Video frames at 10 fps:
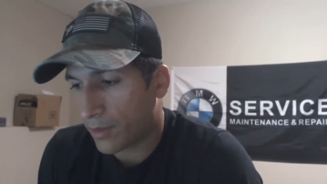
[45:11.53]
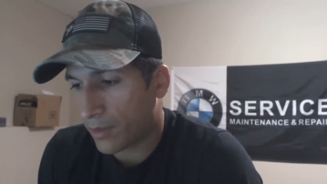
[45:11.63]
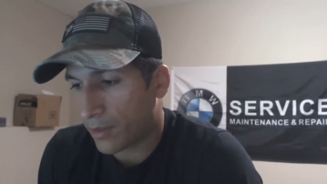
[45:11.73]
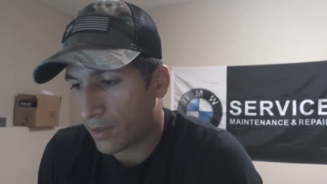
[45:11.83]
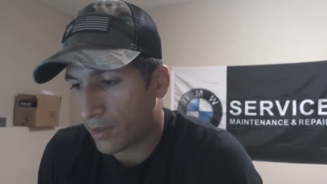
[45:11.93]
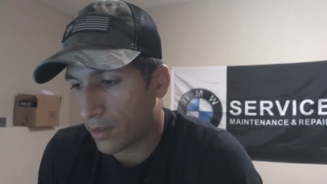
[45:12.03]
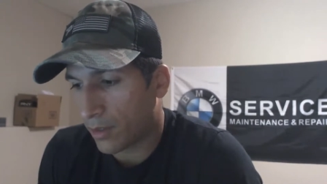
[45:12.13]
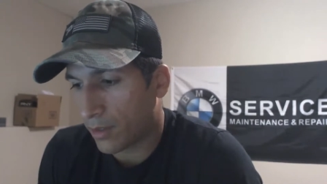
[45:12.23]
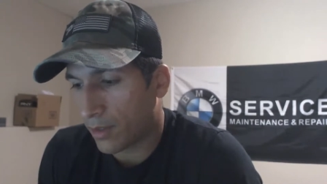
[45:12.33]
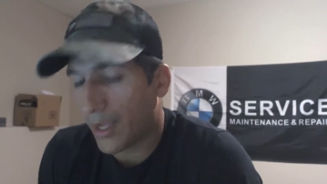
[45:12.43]

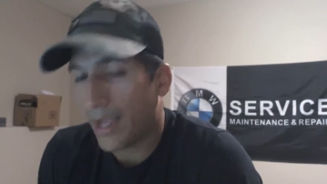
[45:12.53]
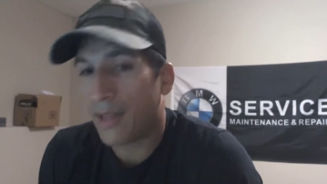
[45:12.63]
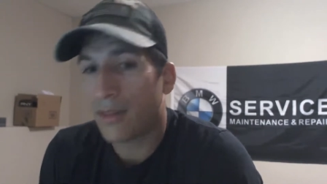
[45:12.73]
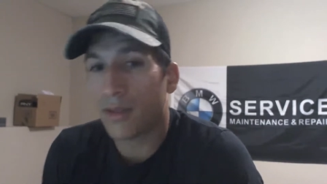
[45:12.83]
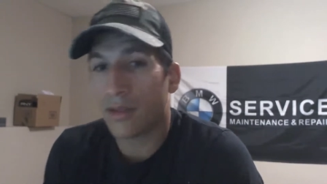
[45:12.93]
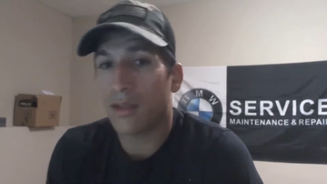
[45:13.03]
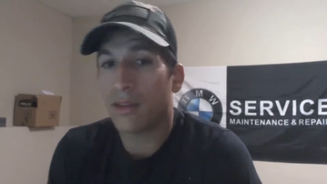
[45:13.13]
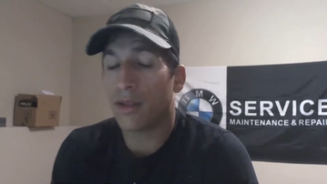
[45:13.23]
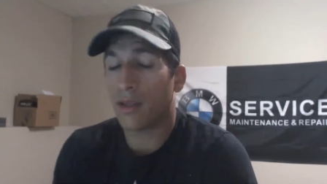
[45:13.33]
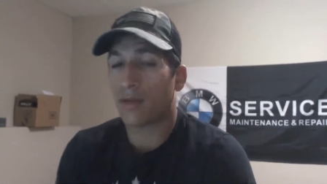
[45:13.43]
and the
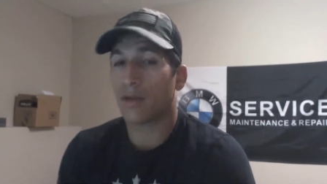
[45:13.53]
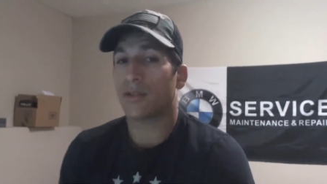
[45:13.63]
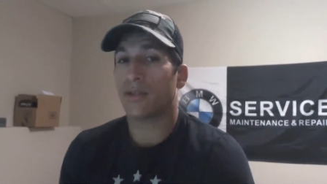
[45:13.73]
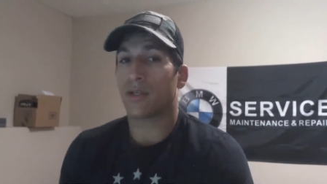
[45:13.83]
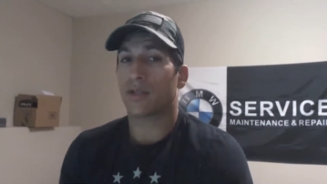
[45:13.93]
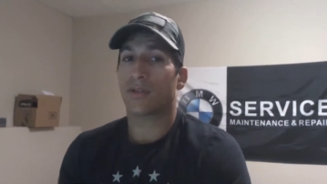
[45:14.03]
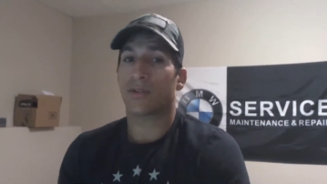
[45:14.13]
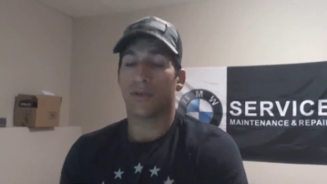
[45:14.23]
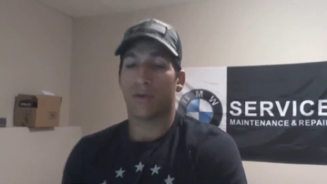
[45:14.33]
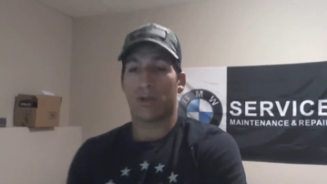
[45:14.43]
E36,
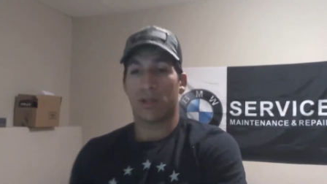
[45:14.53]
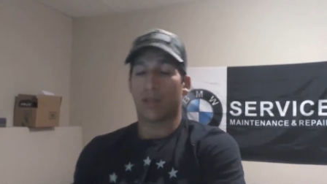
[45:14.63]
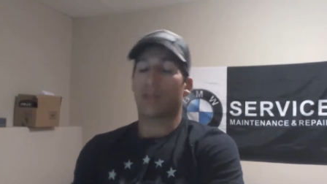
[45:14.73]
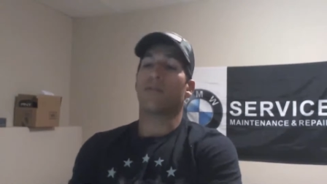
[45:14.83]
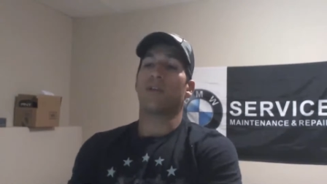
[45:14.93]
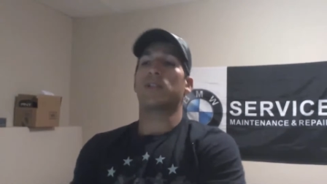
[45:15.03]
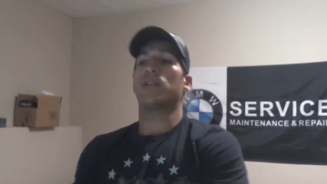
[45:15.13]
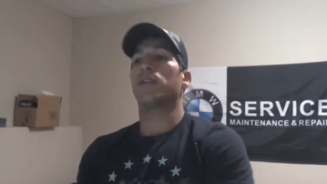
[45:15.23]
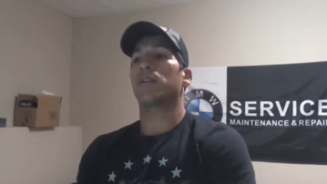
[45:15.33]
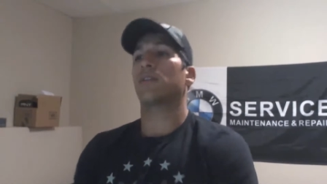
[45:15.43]
so in the 3
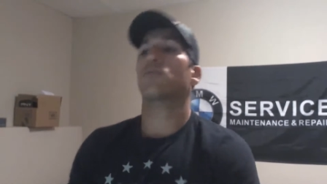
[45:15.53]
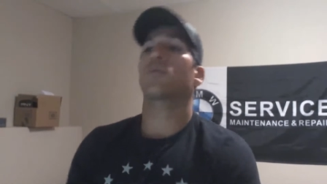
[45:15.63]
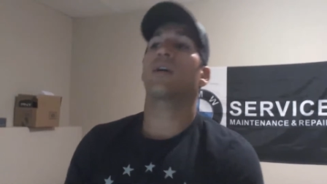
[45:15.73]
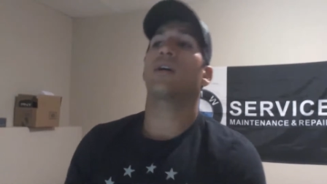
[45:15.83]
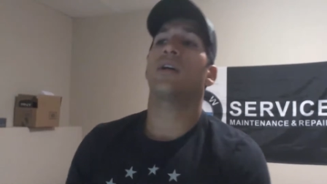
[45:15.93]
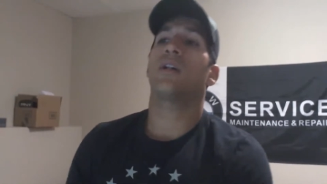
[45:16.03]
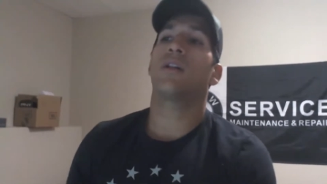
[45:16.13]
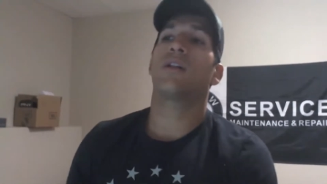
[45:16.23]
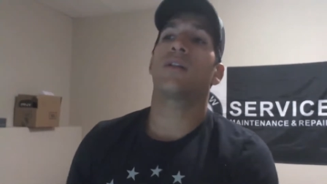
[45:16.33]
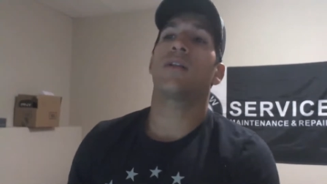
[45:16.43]
series as well.
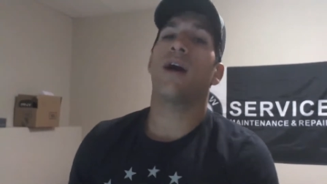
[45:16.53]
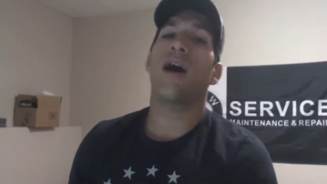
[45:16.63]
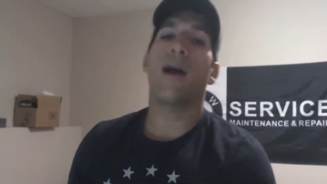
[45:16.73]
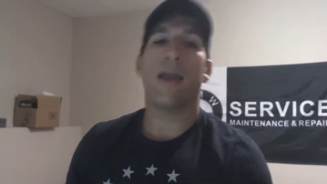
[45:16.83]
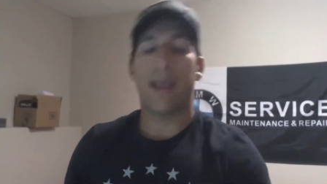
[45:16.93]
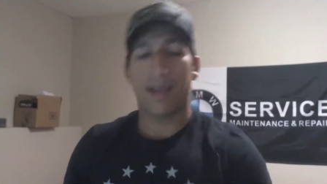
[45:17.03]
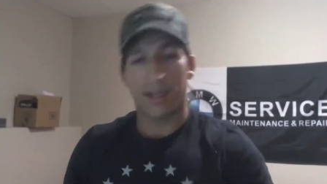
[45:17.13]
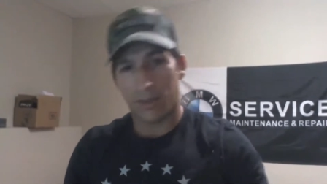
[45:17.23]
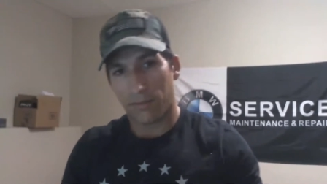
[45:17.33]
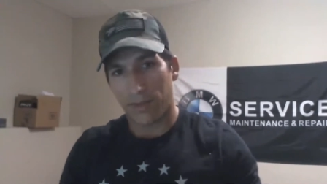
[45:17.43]
I
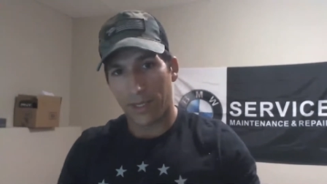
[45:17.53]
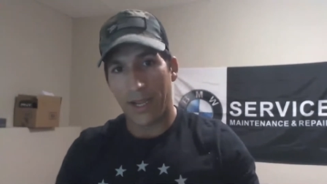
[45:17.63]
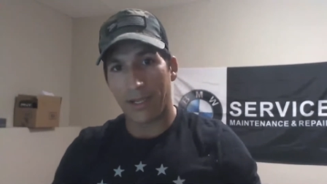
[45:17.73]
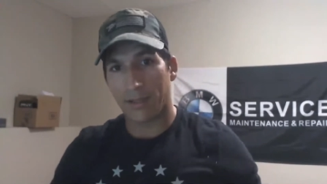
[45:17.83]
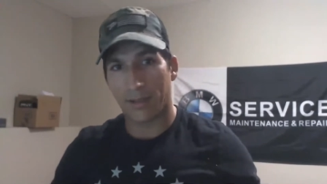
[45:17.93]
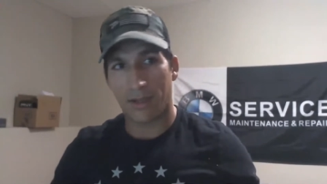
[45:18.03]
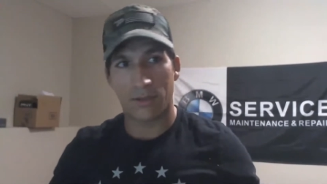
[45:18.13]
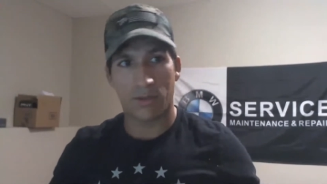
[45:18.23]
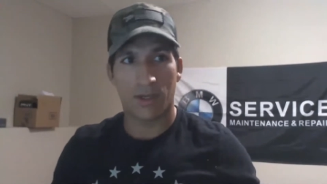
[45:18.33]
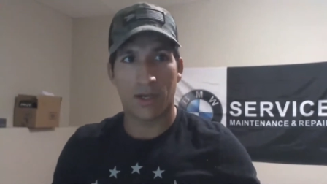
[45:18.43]
hate the V8s,
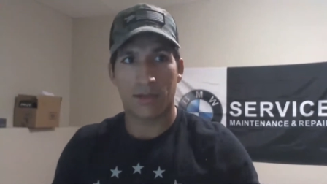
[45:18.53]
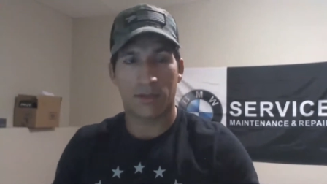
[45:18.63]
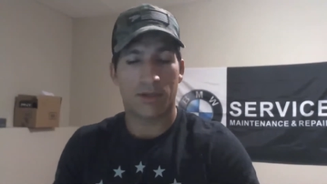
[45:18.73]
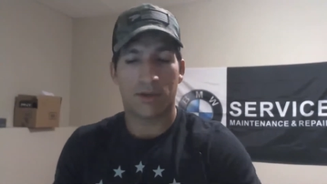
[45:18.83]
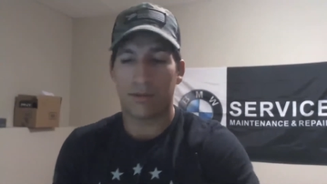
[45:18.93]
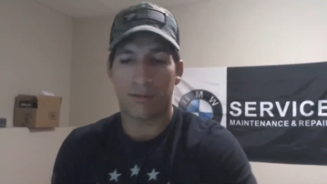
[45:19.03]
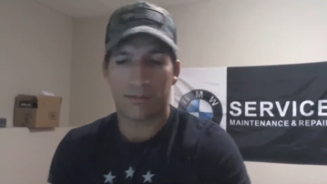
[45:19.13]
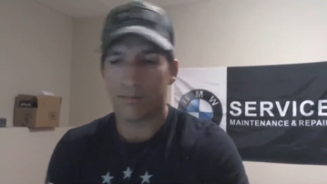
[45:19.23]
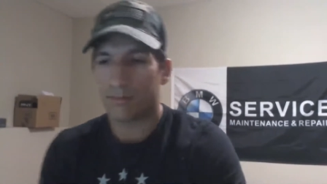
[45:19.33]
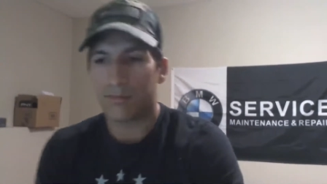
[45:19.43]
as you guys know.
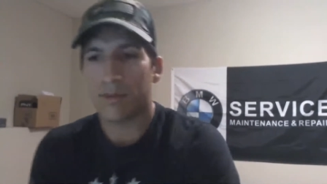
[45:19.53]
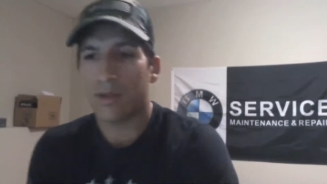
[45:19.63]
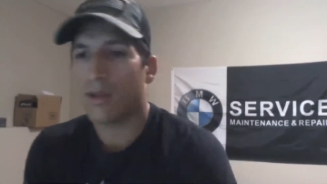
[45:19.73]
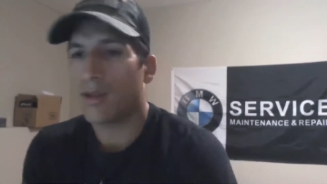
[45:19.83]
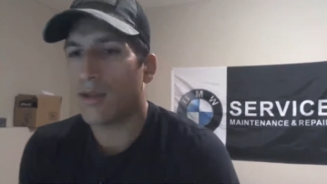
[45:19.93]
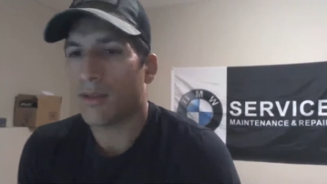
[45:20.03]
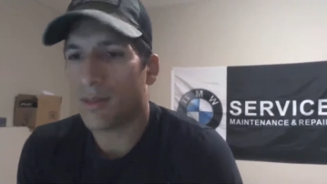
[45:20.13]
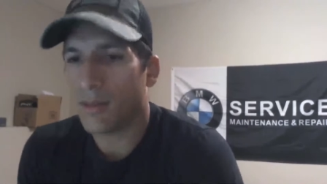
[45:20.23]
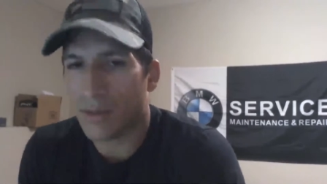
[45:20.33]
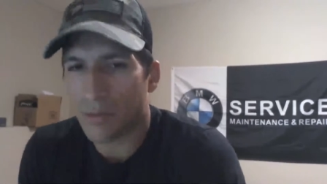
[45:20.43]

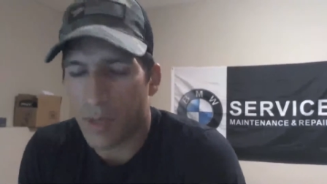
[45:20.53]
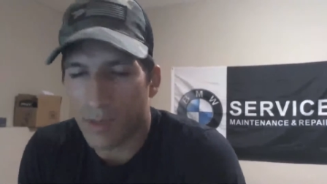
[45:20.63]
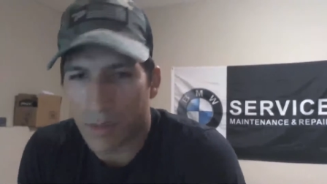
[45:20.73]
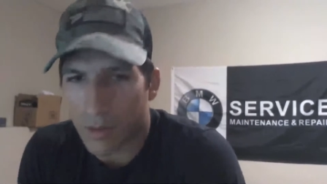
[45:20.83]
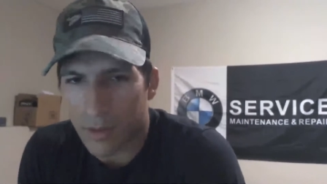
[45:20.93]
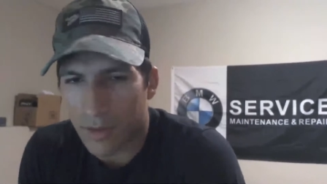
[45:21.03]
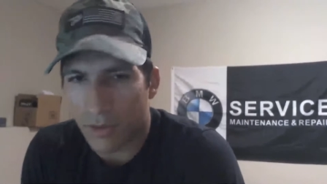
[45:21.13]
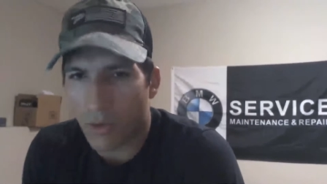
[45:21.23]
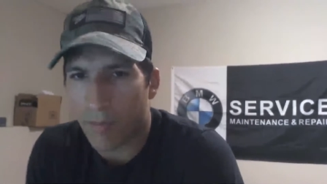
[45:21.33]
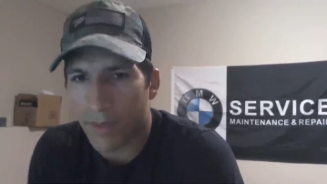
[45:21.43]
Just BMW, just
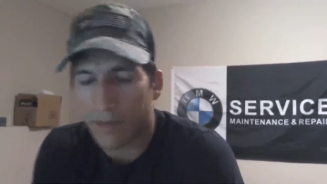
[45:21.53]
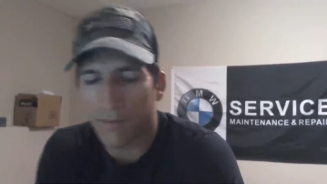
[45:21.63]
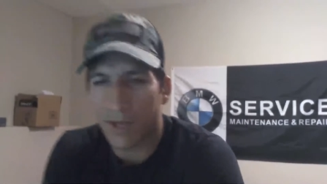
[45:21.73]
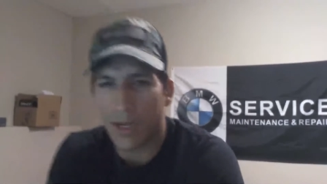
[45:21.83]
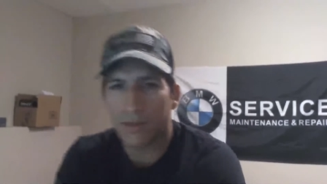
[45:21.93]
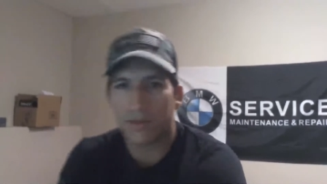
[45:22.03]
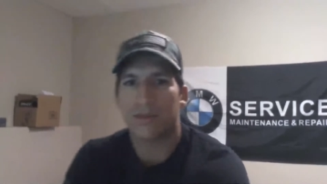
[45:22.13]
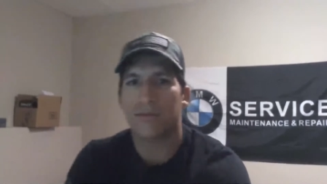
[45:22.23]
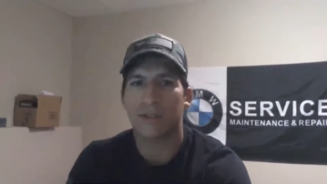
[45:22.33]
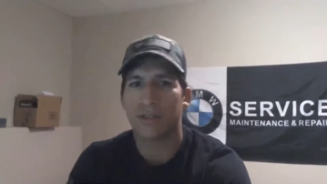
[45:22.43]
don't make
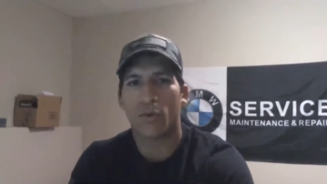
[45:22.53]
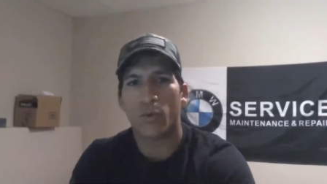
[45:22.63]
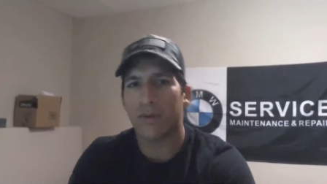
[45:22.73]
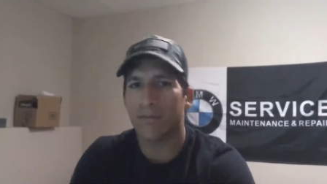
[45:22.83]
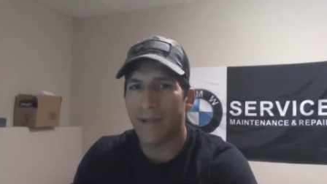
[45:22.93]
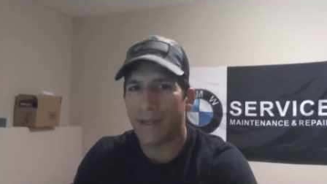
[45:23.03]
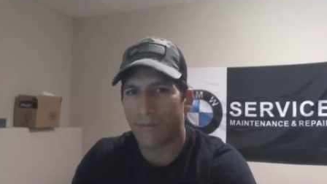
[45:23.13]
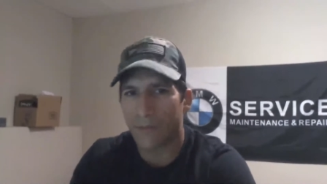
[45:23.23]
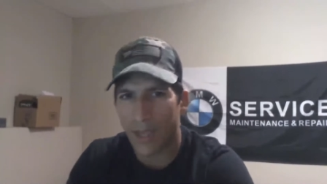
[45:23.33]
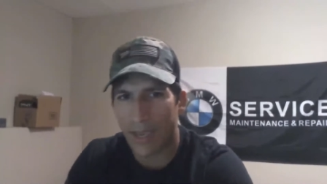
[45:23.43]
V8s. Just quit making
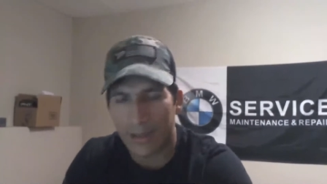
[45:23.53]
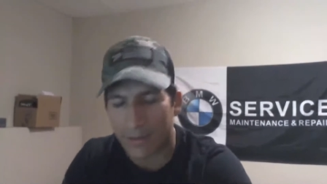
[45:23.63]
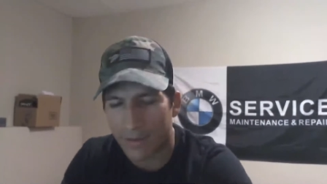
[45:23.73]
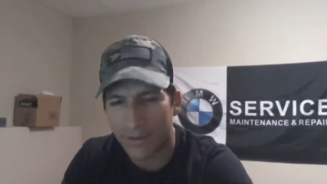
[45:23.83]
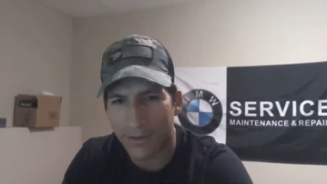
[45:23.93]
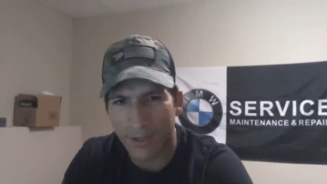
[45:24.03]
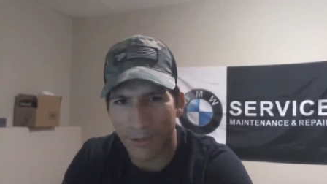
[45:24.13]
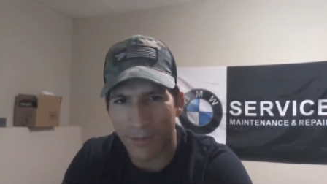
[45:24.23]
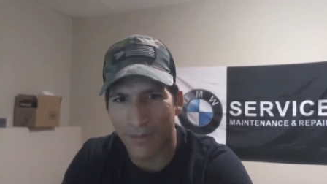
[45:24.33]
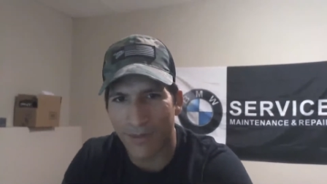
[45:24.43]
V8s. It'll
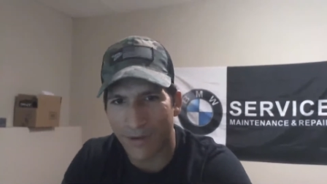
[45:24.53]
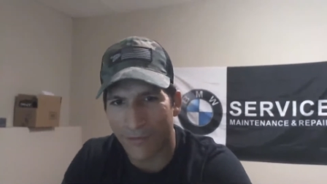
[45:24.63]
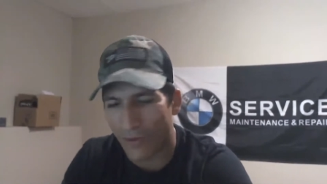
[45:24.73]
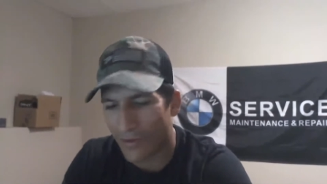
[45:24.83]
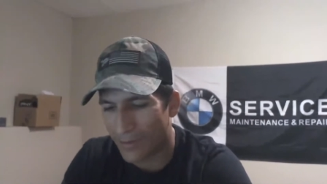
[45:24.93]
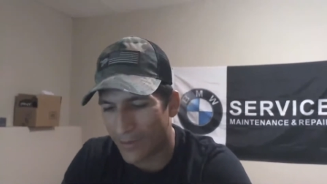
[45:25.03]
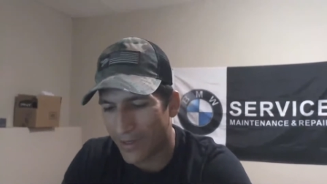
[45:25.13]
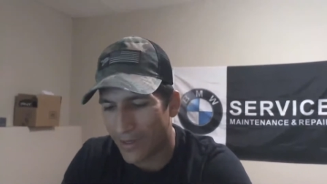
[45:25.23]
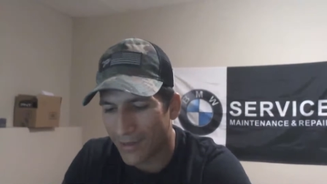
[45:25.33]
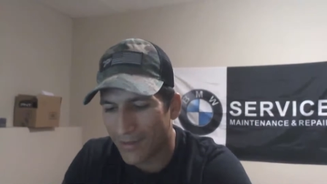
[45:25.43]
be better for everybody.